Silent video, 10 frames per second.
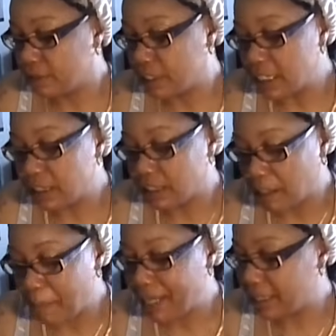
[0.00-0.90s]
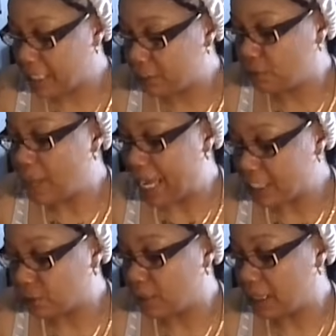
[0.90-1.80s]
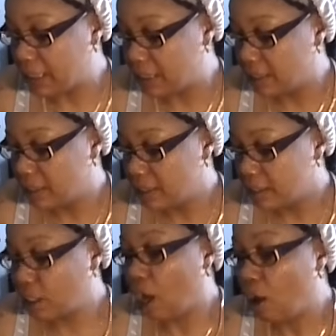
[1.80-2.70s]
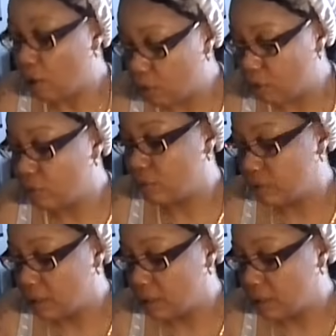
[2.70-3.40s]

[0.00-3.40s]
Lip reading: this is somebody that you actually told,